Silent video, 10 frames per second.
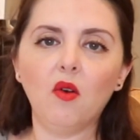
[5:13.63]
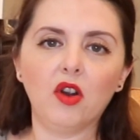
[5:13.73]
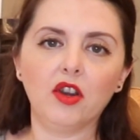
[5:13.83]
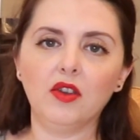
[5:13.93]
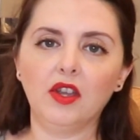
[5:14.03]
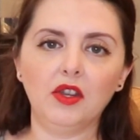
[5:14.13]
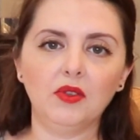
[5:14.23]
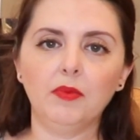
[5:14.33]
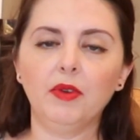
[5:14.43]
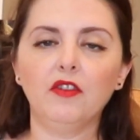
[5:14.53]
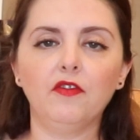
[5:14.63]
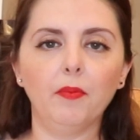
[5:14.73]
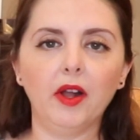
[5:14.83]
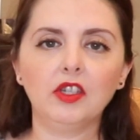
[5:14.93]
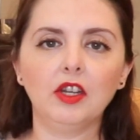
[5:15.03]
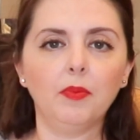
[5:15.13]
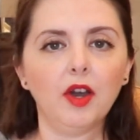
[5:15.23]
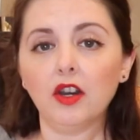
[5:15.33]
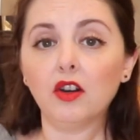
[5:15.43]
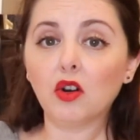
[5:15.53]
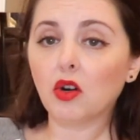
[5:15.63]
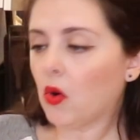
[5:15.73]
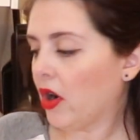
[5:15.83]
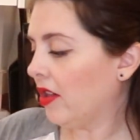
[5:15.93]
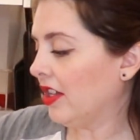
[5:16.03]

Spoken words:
or you can use a bit of melted butter or oil,